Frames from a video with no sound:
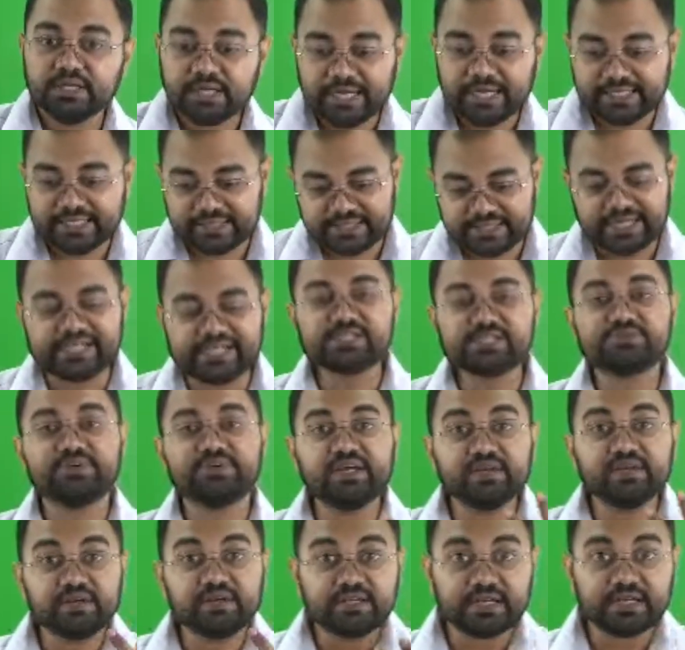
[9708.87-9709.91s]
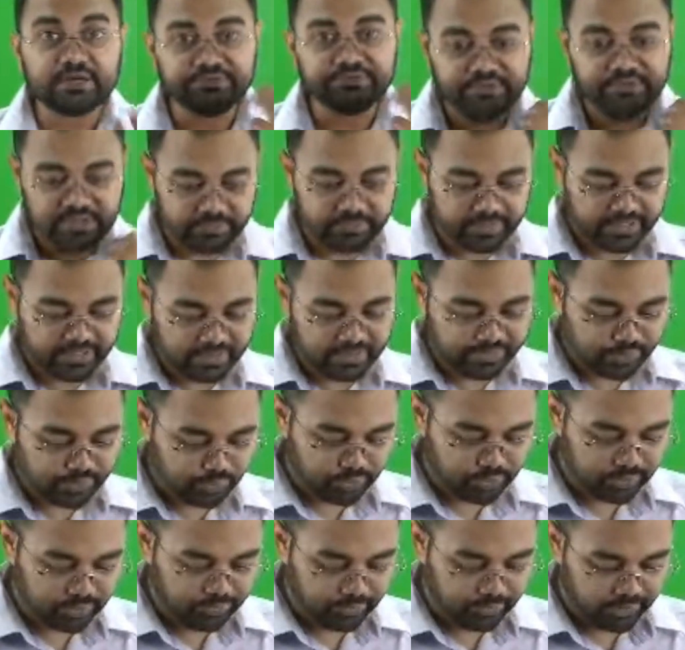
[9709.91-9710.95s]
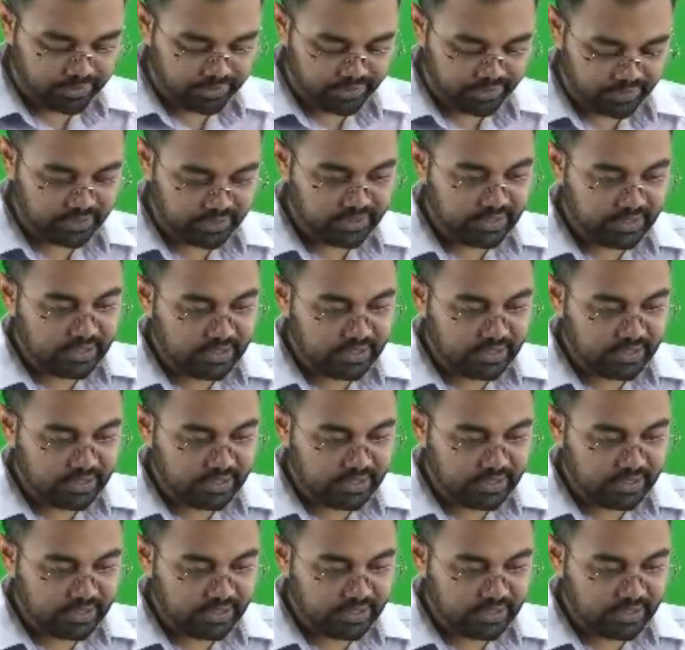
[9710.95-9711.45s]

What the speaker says: And that's why graphene became so important.